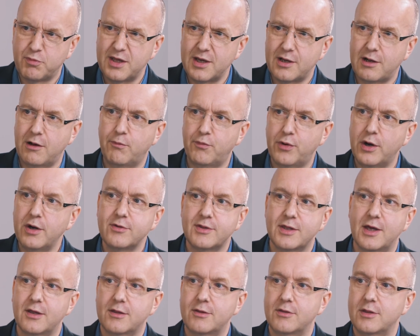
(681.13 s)
particularly
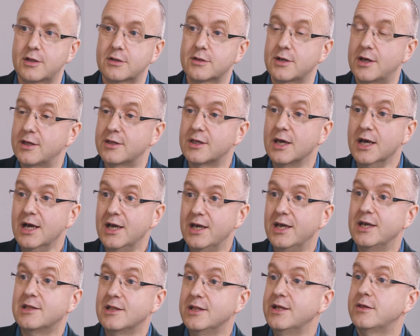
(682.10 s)
process and things like this,
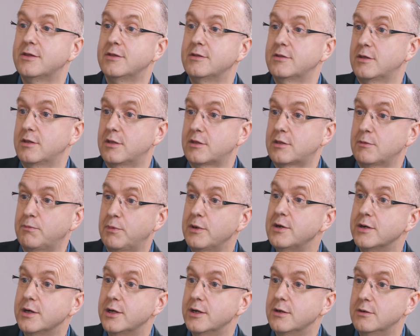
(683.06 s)
is listen to the
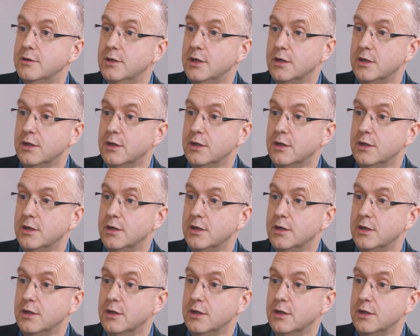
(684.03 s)
supplier.